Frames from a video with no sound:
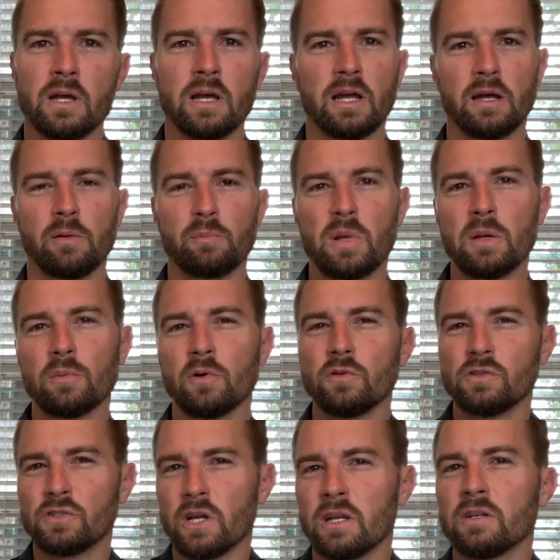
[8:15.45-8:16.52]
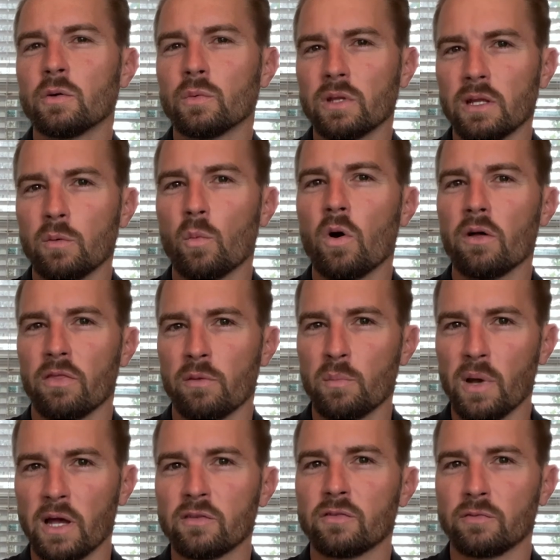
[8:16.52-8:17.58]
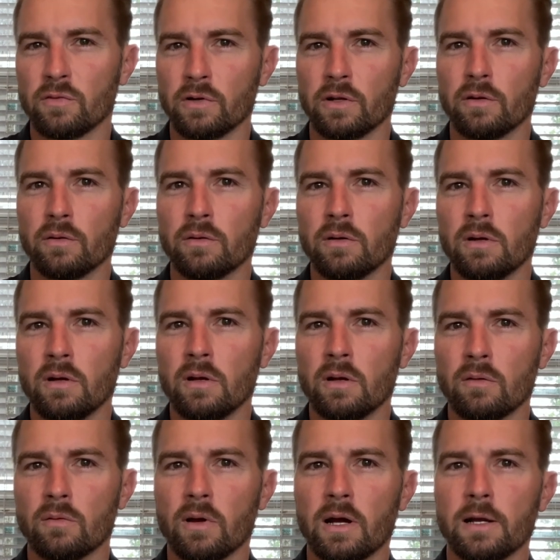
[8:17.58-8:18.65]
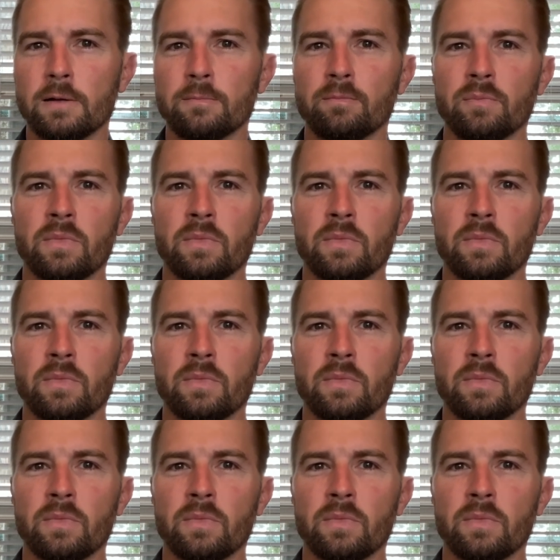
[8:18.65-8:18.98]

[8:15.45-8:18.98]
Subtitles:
and people who genuinely want the best for you, right?